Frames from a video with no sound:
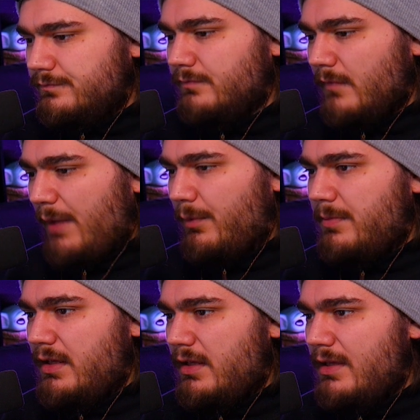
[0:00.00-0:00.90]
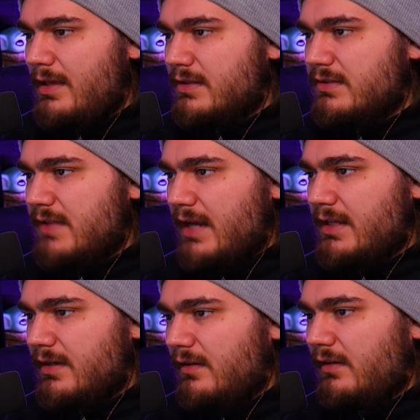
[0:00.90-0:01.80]
I would be
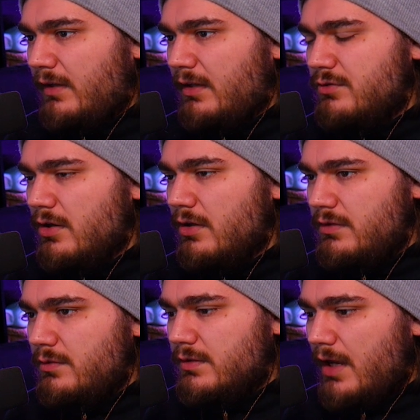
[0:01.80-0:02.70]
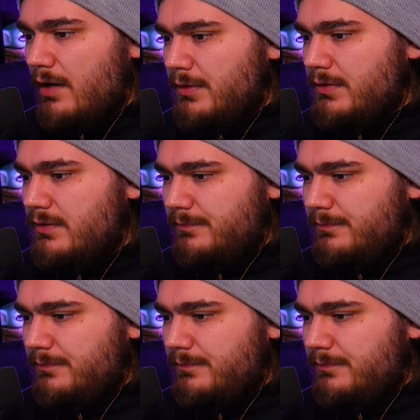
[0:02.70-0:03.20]
ecstatic if I could draw into a Cyrus.